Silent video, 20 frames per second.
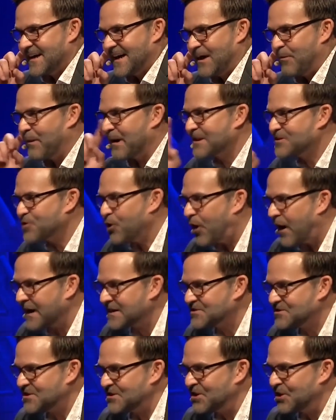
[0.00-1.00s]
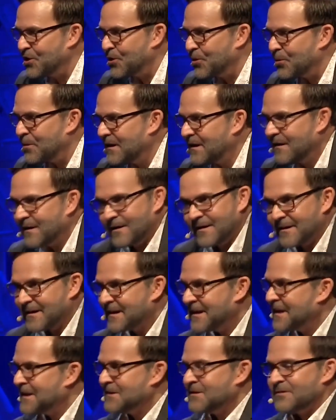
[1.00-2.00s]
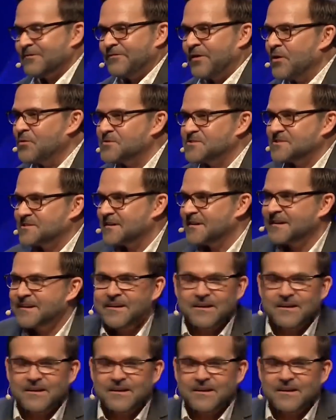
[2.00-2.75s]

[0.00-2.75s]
I want to talk to you. Folks,